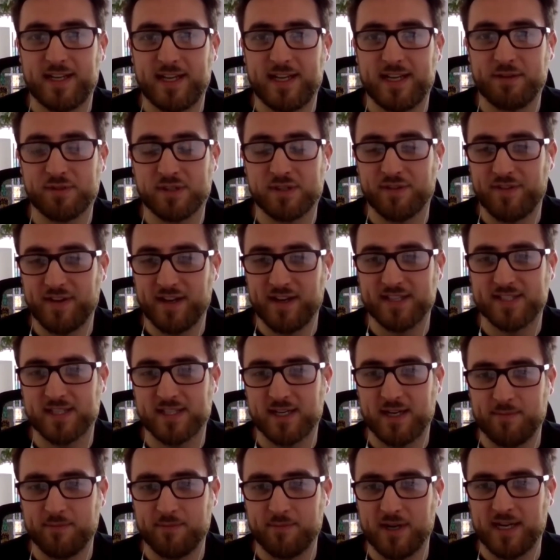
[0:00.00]
It was the first
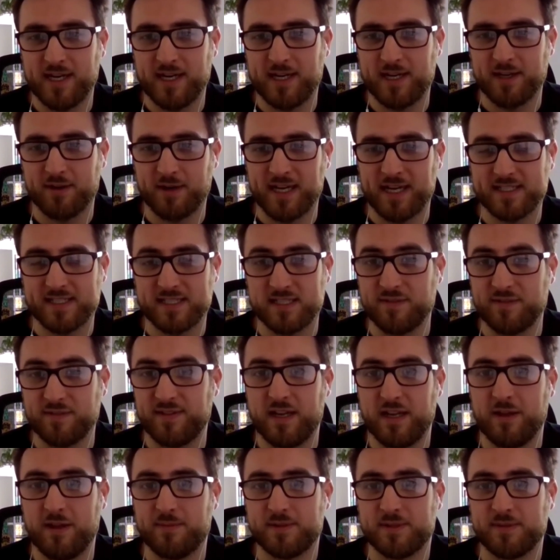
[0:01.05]
time where I had to
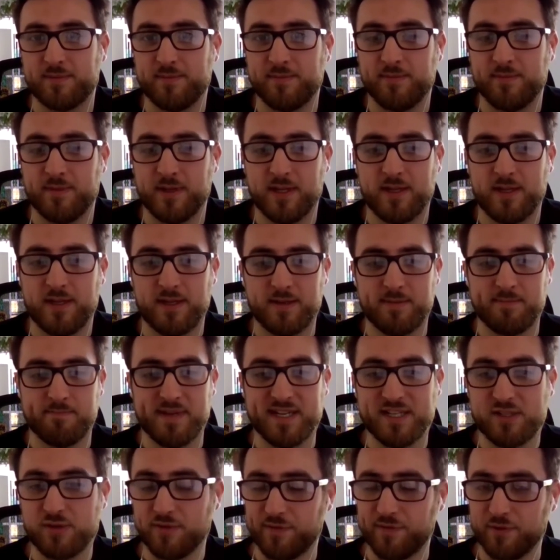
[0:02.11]
develop some
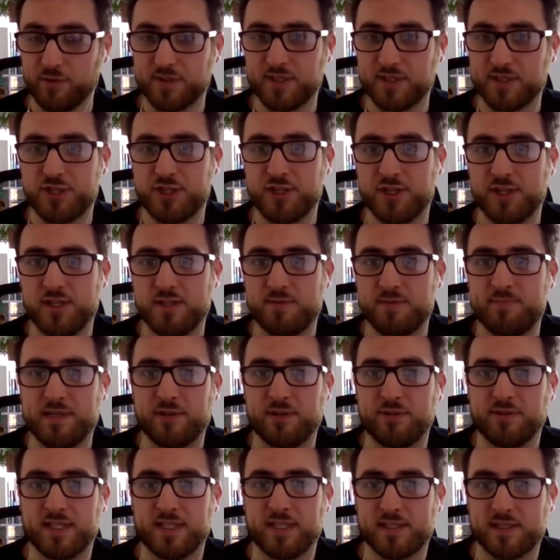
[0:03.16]
mental fortitude,
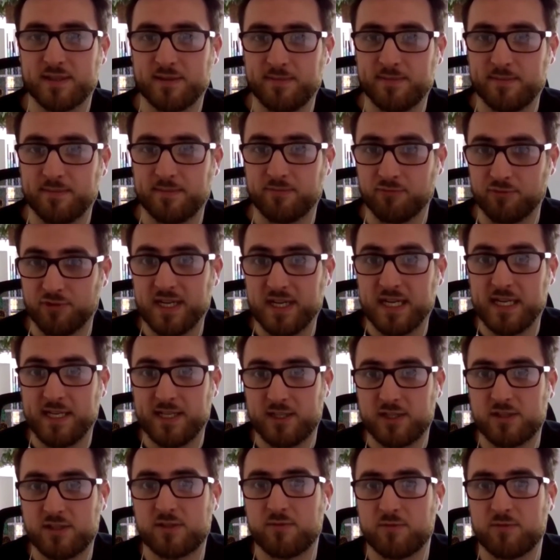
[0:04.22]
build in some really,